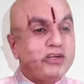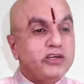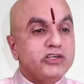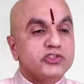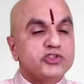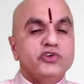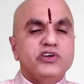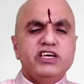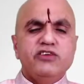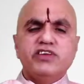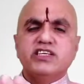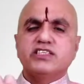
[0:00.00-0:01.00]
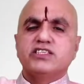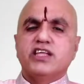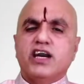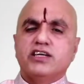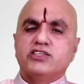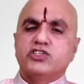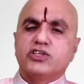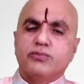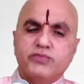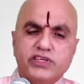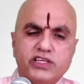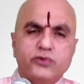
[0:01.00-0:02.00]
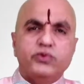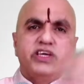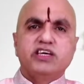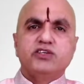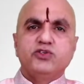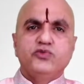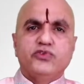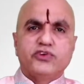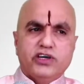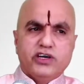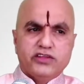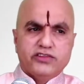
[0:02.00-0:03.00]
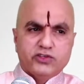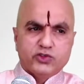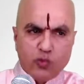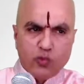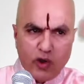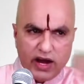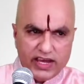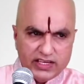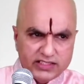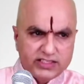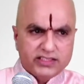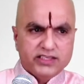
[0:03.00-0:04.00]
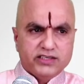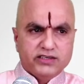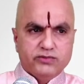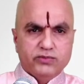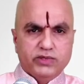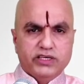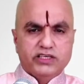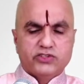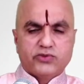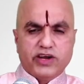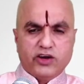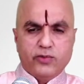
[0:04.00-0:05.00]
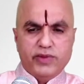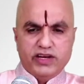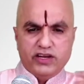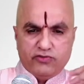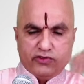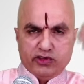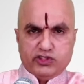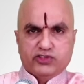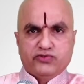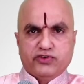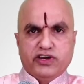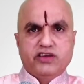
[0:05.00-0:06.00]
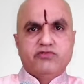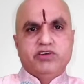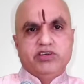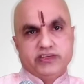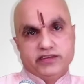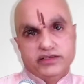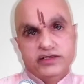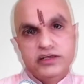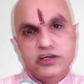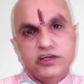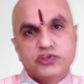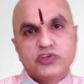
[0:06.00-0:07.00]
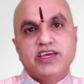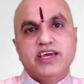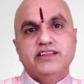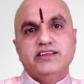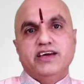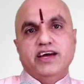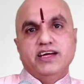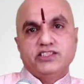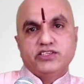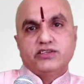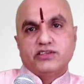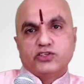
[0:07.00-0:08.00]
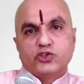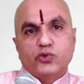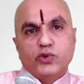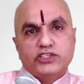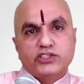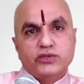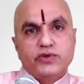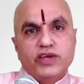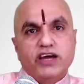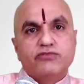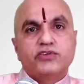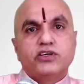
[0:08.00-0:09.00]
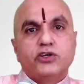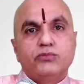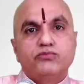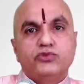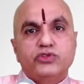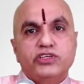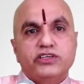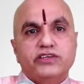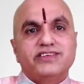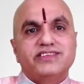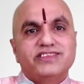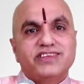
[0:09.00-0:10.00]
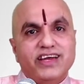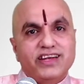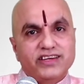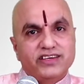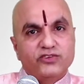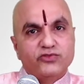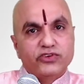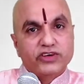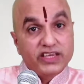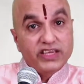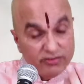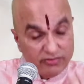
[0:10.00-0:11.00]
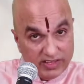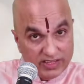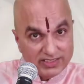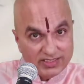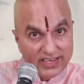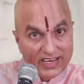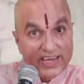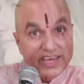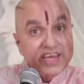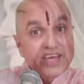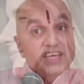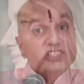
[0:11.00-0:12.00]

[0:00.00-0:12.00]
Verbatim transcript: So if it is not something that we can do for others, why is it that it is recommended for us to forgive others? So to get the answer to this question, we have to come to the understanding that forgiveness is